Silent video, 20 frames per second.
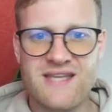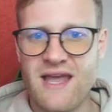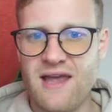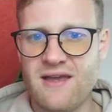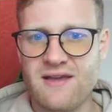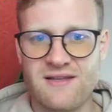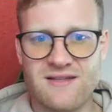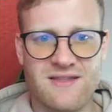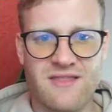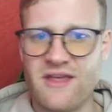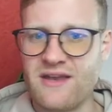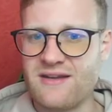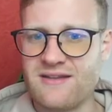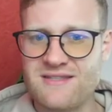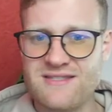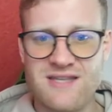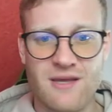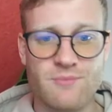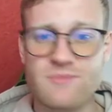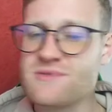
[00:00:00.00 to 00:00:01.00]
saying that
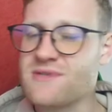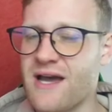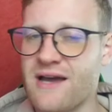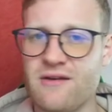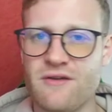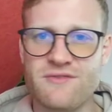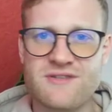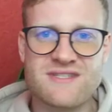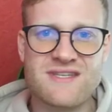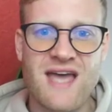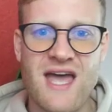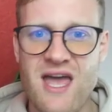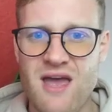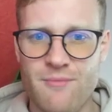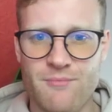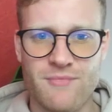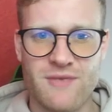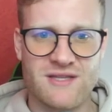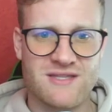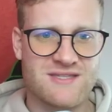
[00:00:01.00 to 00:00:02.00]
it's some kind of
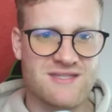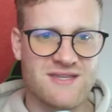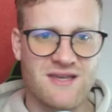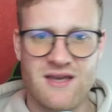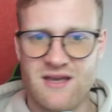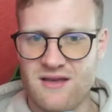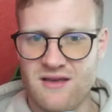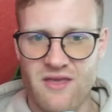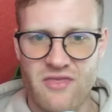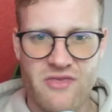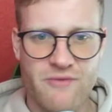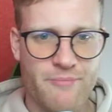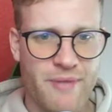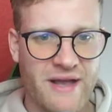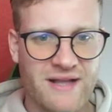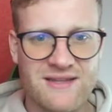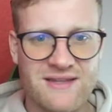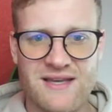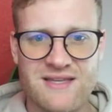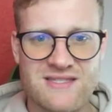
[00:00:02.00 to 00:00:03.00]
scam. It's the
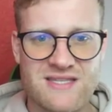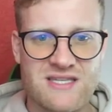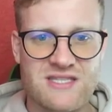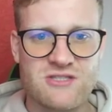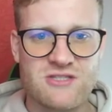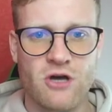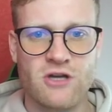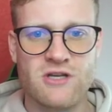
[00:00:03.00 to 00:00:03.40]
backtest is